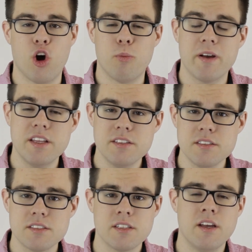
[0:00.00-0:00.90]

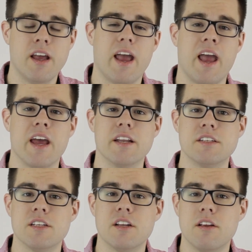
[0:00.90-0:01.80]
opens,
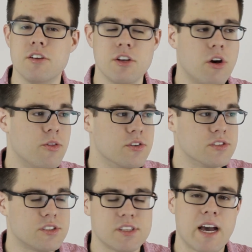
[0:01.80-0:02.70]
and
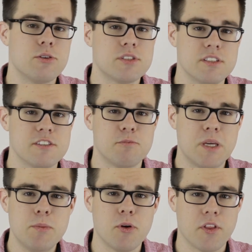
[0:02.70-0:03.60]
there's thousands of
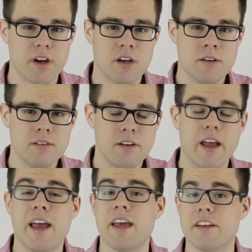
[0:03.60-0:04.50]
people there,
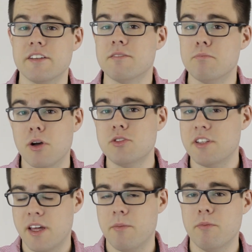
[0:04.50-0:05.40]
and most
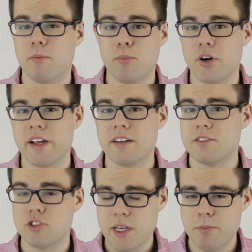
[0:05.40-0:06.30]
of them
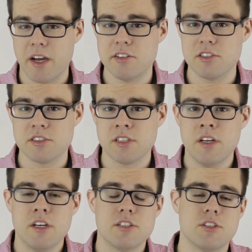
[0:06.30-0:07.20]
bring trade binders.
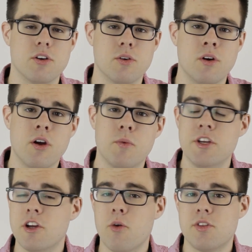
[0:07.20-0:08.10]
So when
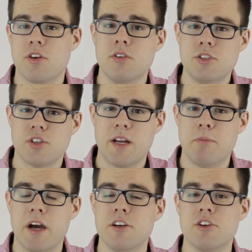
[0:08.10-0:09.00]
you go with your own trade
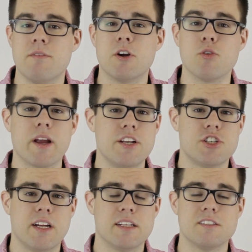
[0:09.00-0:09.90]
binder, you have a great
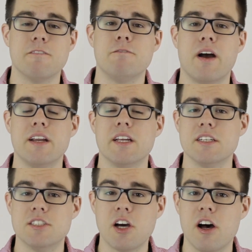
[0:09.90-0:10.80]
chance of
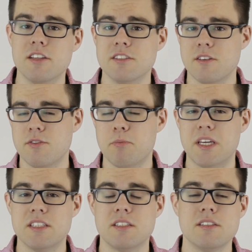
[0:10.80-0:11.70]
finding tons of the
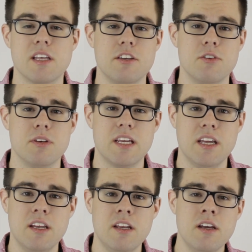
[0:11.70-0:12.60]
pieces that you
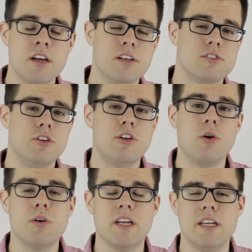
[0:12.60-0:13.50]
need, so you
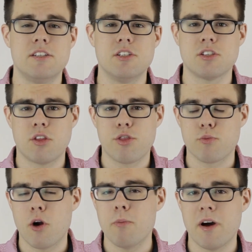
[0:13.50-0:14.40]
don't need to just
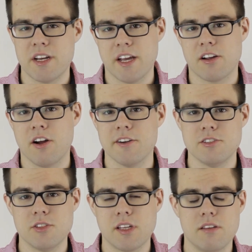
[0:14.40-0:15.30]
throw money at
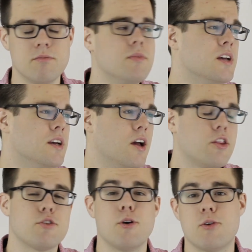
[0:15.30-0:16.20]
cards. You can
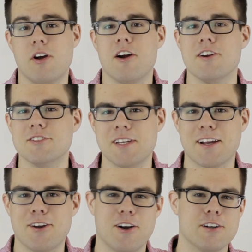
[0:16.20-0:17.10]
throw cards
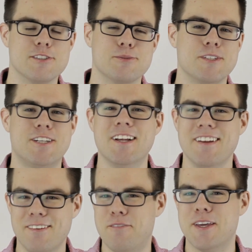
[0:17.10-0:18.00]
at cards, which
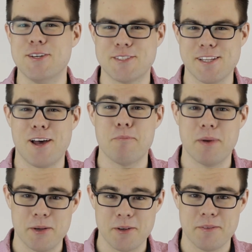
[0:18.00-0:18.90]
feels a lot
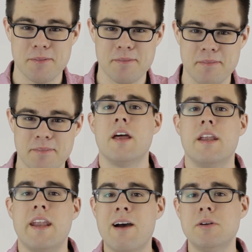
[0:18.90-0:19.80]
better.
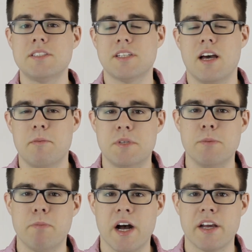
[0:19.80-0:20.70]
Now it's time to
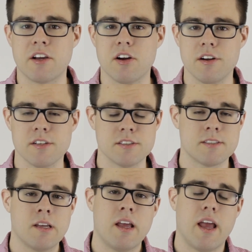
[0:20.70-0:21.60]
buy
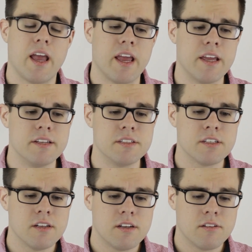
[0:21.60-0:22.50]
cards, and
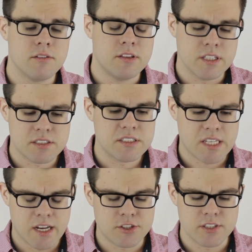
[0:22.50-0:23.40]
this is
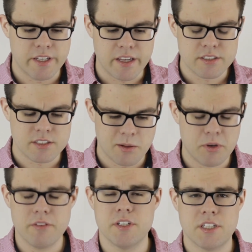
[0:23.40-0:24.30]
actually
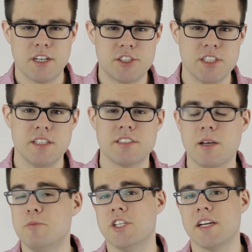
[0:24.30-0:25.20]
somewhat of a touchy
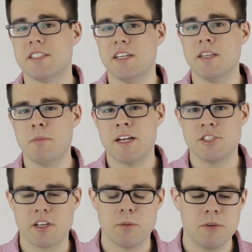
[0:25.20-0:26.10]
subject in the
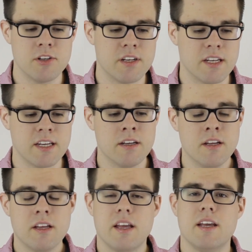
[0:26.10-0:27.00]
Magic community
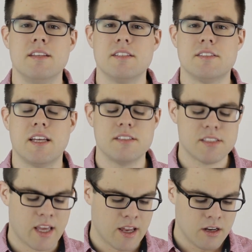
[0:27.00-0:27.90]
in the sense
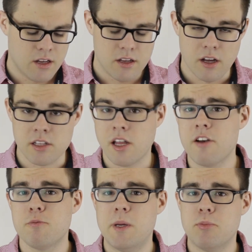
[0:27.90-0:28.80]
that a lot
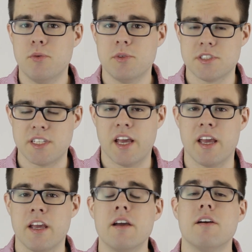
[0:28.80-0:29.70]
of people will
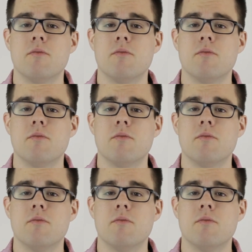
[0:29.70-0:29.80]
say,